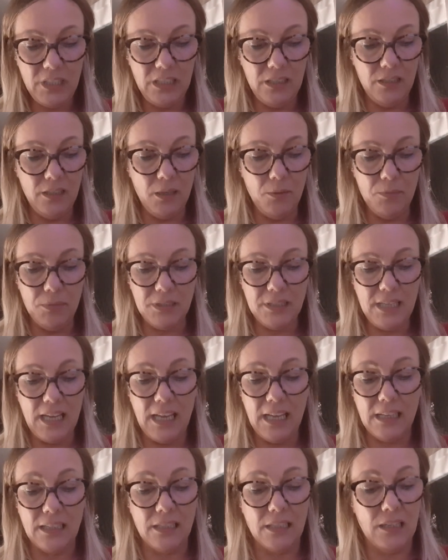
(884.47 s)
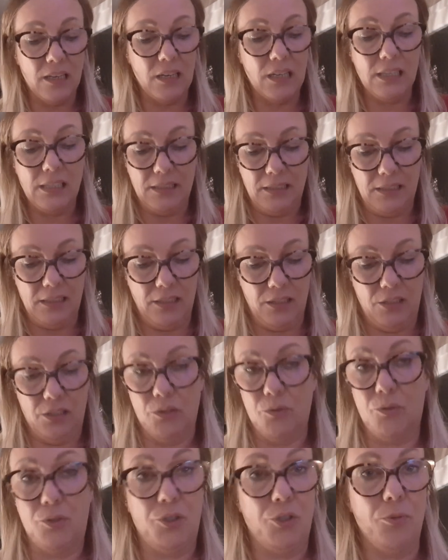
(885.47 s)
number 10 is
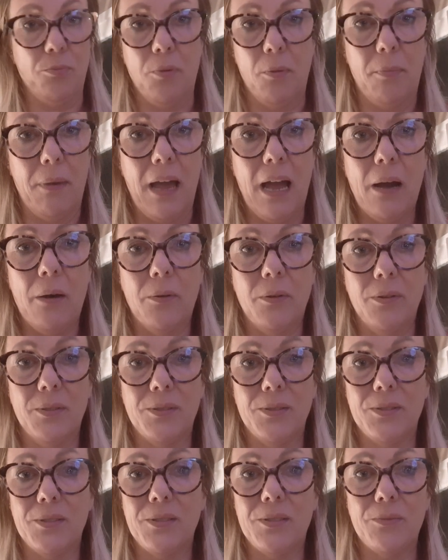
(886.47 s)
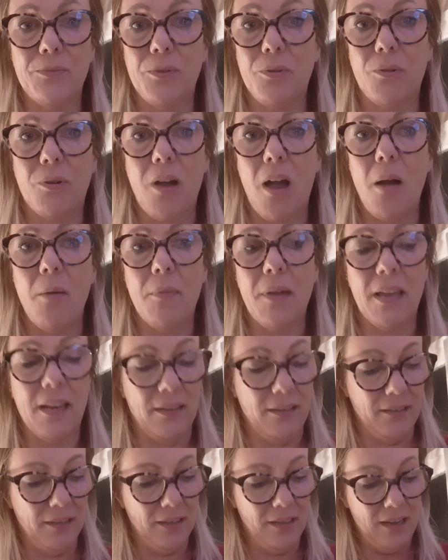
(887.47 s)
your superpowers will come in.
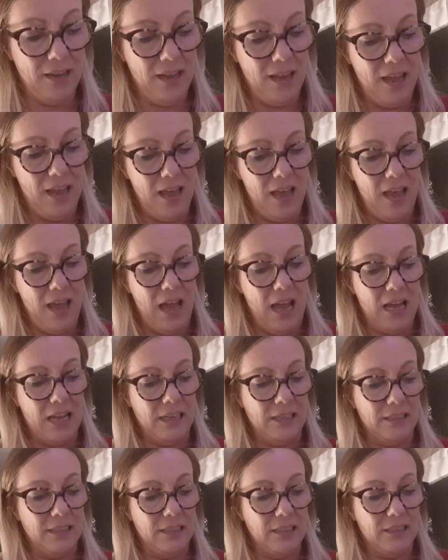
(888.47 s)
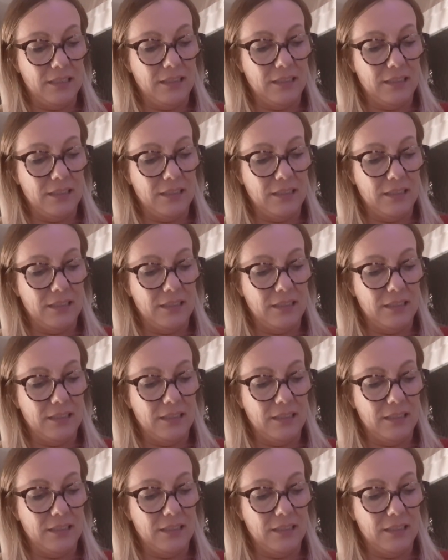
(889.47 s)
And